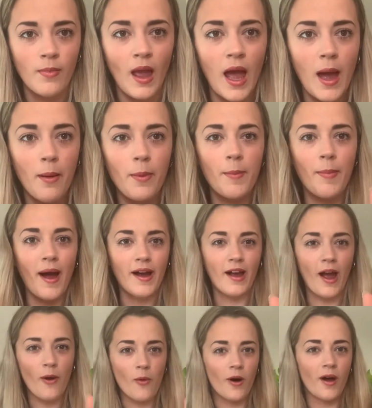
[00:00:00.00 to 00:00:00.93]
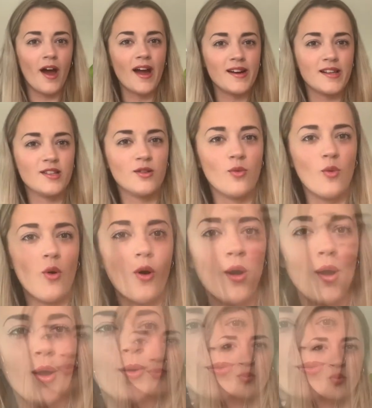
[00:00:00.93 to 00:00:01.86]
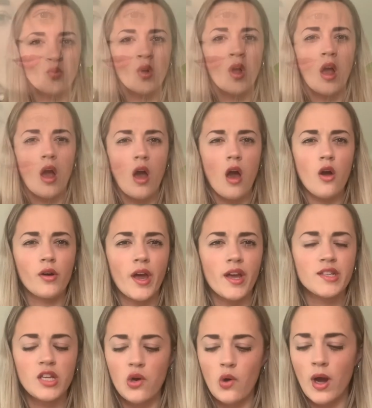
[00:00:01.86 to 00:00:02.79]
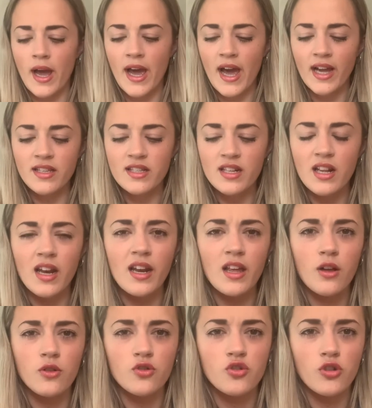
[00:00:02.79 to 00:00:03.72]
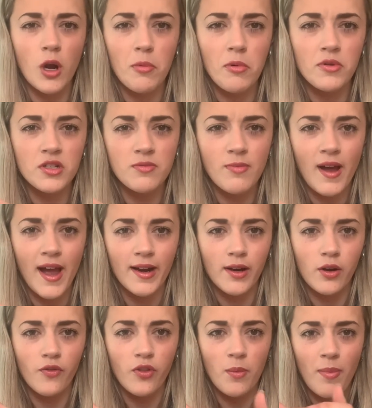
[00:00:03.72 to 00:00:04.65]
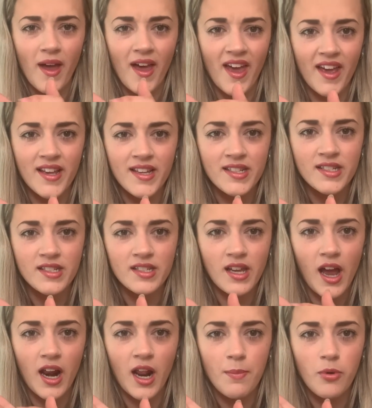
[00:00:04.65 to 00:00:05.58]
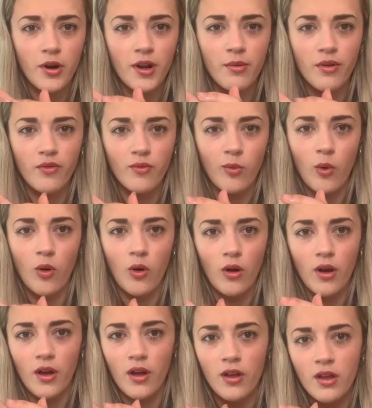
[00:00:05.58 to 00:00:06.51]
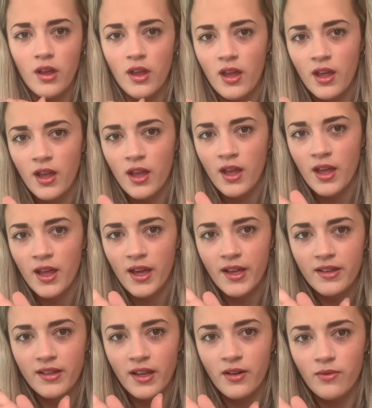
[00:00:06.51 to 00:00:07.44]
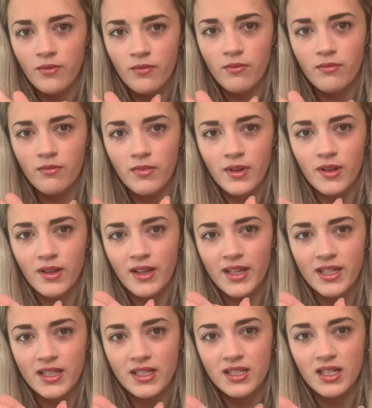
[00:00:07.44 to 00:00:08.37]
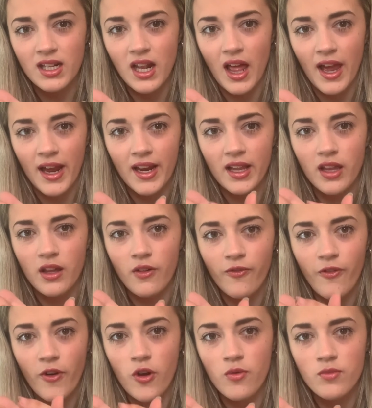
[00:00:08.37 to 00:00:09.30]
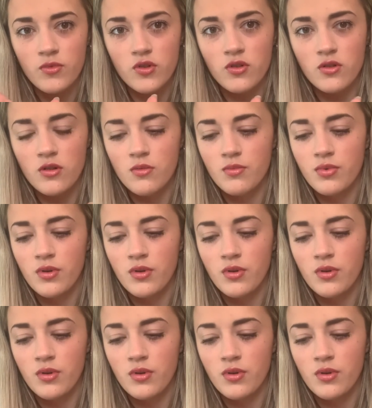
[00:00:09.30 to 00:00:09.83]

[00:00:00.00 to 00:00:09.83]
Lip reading: I'll be back. I want to add it to water. Okay, so I added a little drop onto my hand of the paste and I put it with water. Didn't it slightly foamed up?